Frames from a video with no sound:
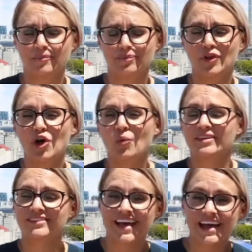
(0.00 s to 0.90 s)
know
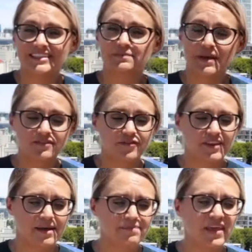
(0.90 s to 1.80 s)
what size is best for
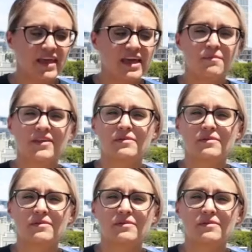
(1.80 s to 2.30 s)
them, but